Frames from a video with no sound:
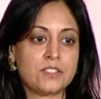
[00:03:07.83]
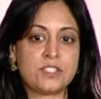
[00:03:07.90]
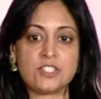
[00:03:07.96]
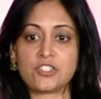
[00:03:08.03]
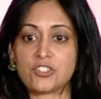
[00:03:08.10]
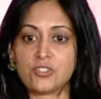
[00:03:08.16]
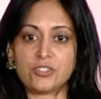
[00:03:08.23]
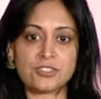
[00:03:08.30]

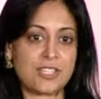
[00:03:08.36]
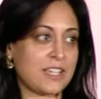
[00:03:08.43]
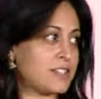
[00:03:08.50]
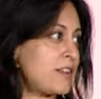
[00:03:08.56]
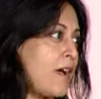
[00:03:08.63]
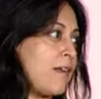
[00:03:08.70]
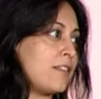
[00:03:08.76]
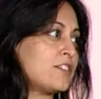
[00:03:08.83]
digital
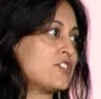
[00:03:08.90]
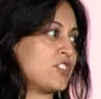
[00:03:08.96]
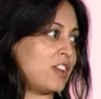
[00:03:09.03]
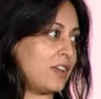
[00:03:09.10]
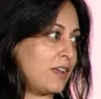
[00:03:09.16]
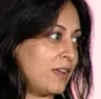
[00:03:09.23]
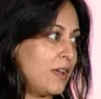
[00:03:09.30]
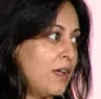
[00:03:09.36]

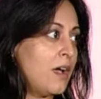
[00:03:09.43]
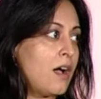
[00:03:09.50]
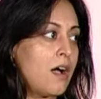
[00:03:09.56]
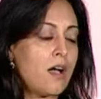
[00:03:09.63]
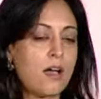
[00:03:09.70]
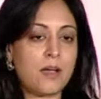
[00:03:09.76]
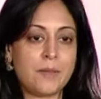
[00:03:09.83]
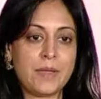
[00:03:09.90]
technology
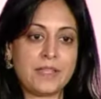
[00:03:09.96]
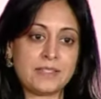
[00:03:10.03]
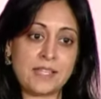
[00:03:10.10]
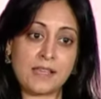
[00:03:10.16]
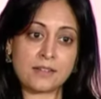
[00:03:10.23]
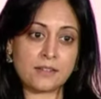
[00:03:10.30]
and